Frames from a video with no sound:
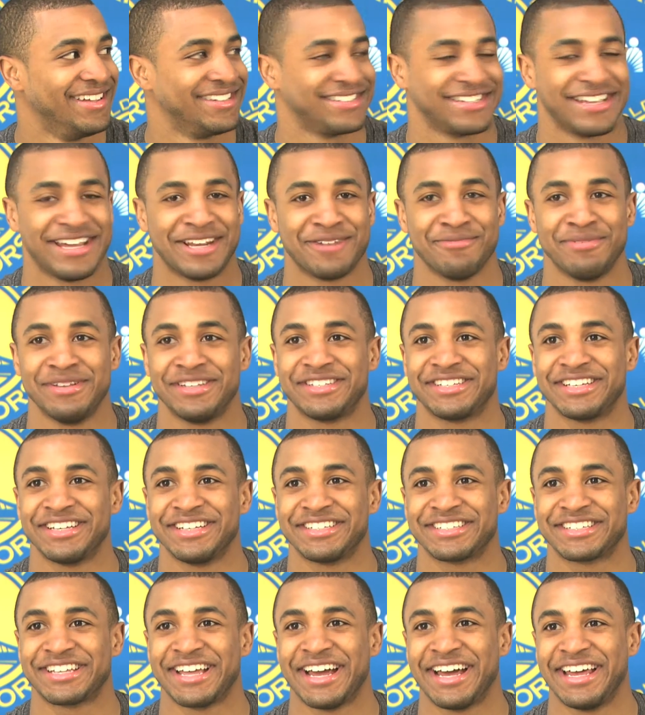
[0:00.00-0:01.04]
I told you,
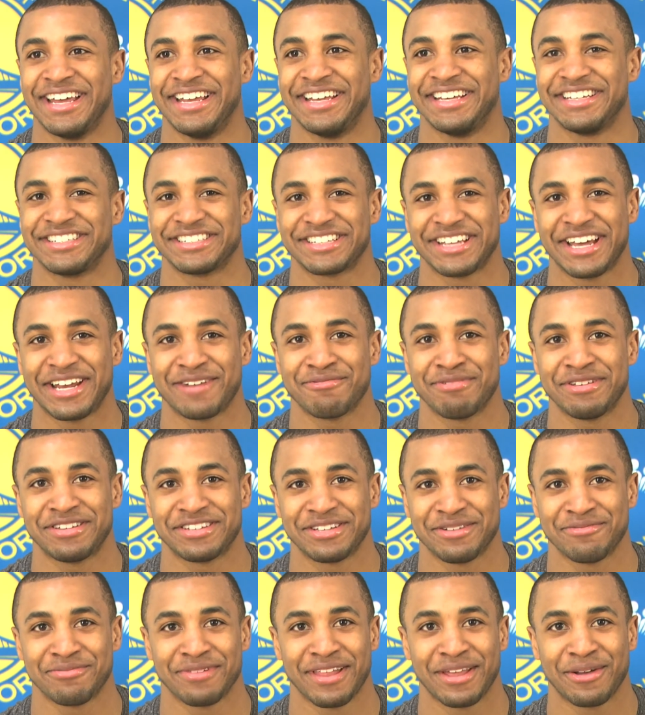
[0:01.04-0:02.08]
be, trick, got, trick questions
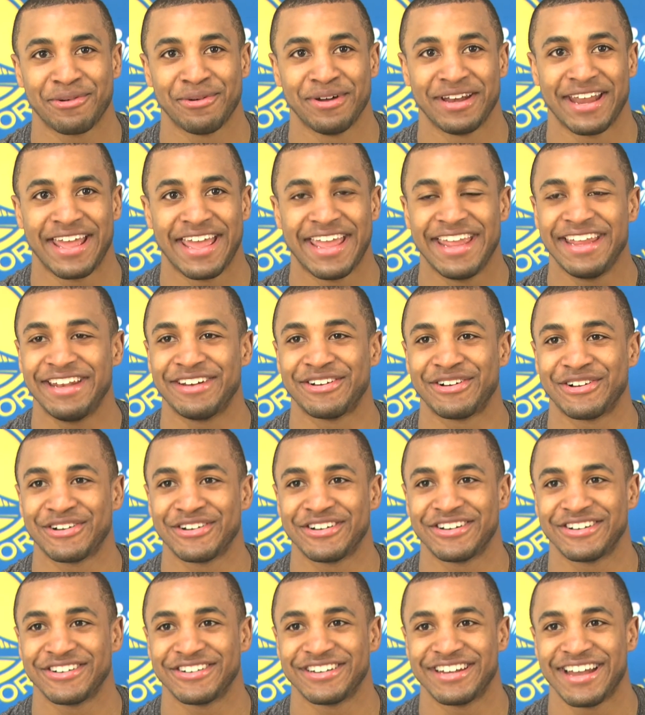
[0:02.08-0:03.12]
here. Something like what eight
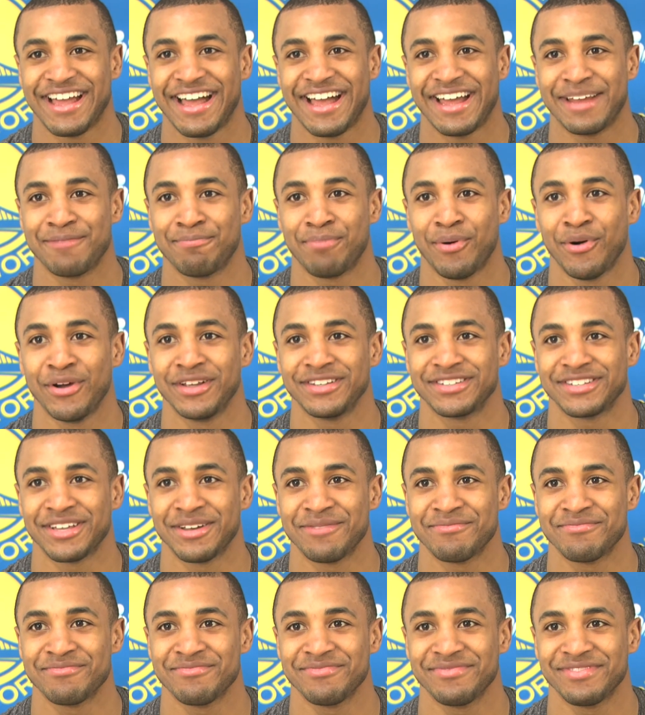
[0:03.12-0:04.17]
or, or nine point
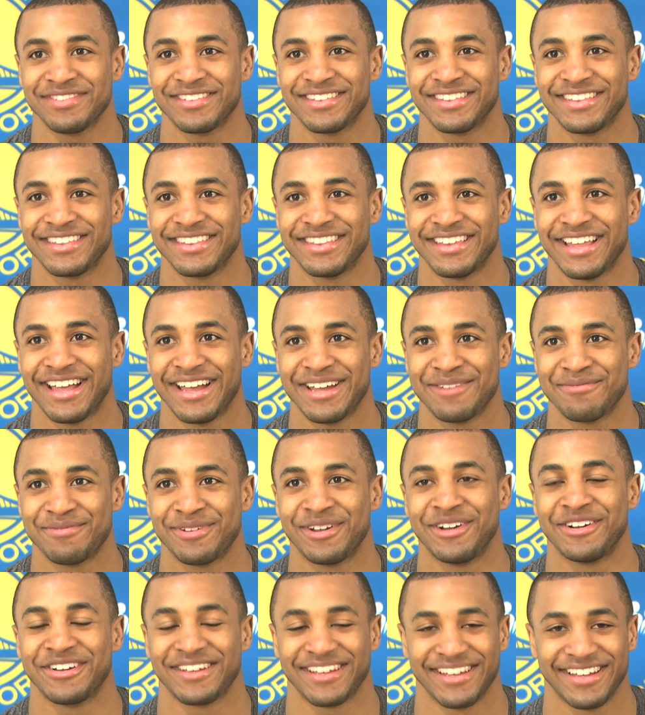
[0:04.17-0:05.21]
six four three
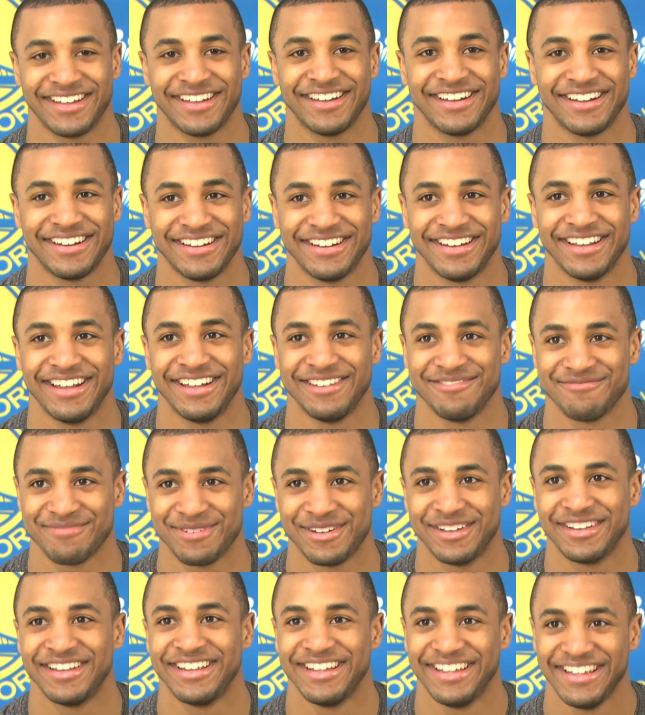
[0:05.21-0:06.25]
six. There okay, you go. Right. So the,
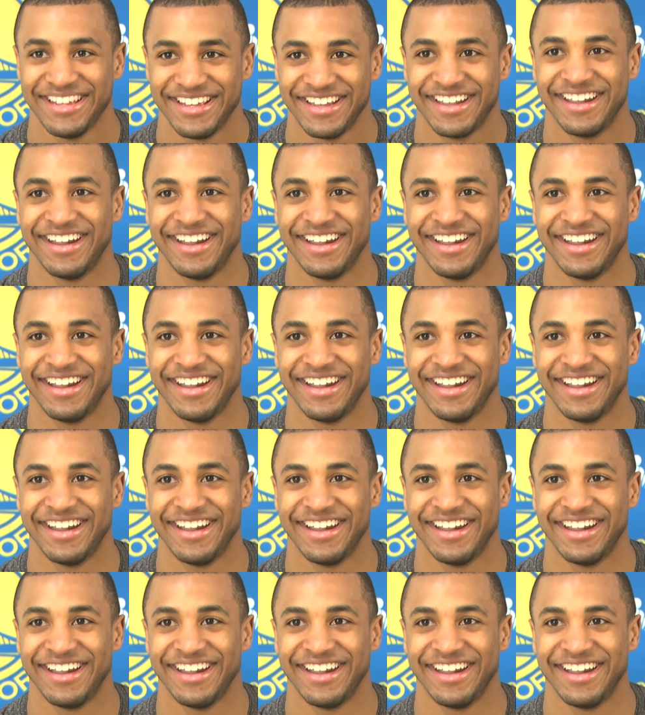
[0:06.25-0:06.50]
now you know.